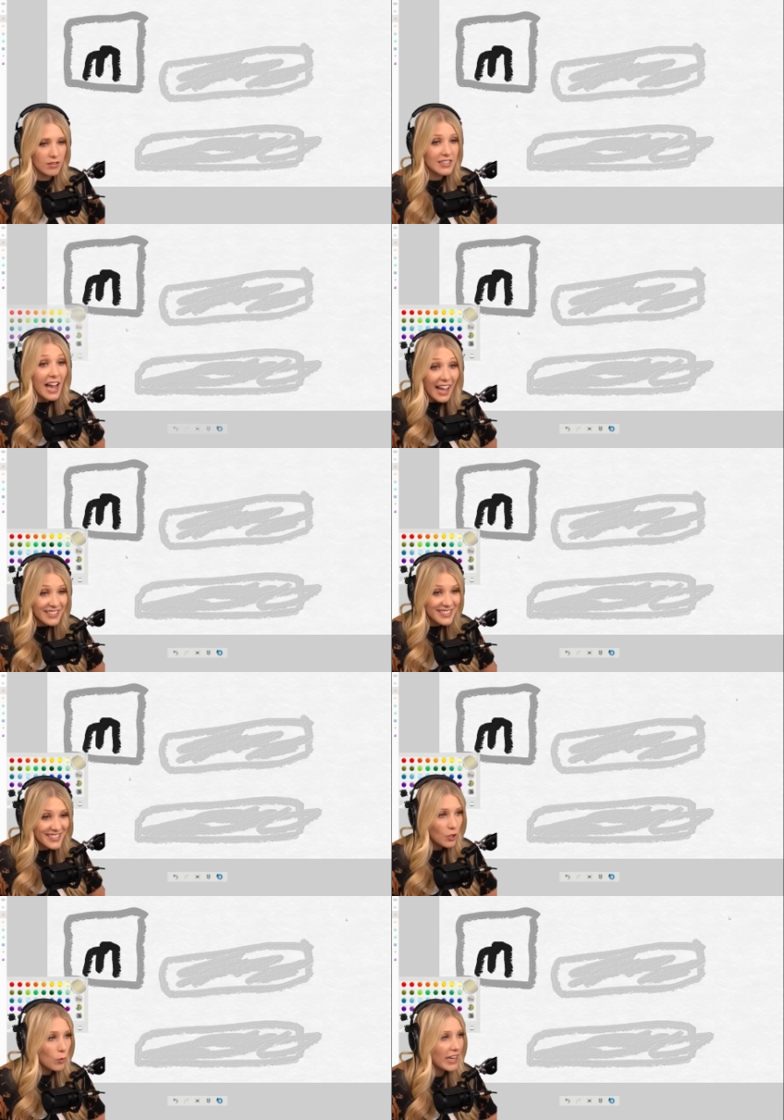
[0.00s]
Yes!
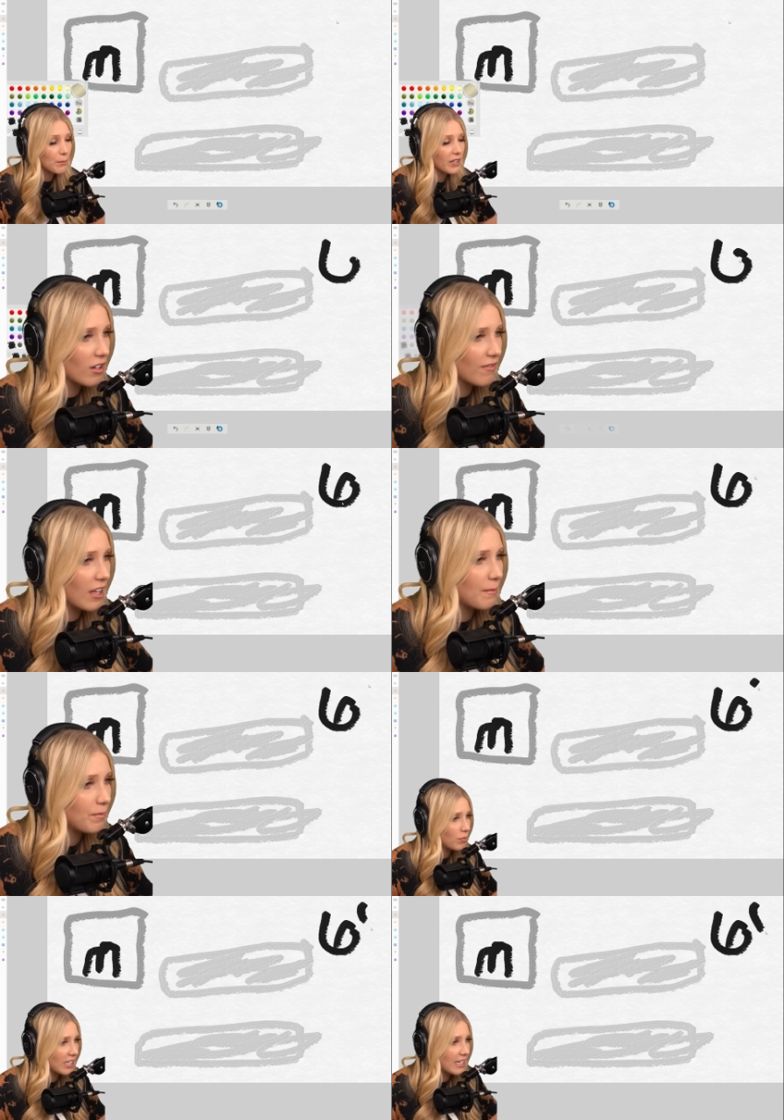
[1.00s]
Wait, but them,
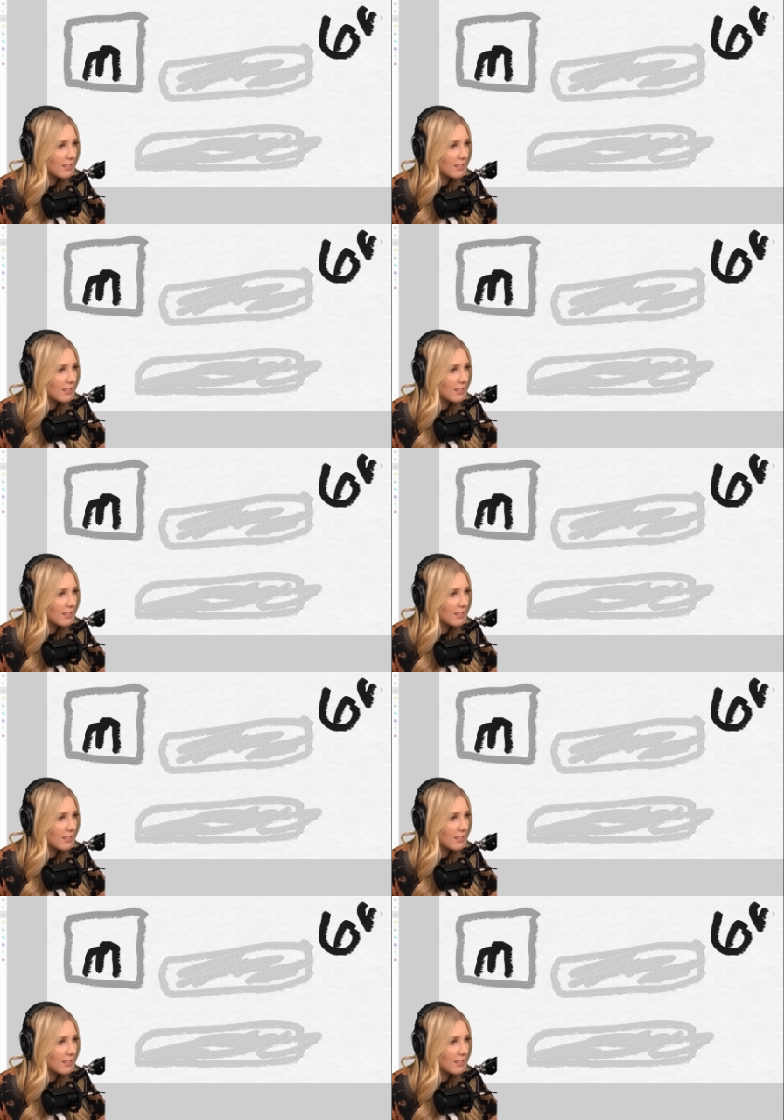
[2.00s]
please?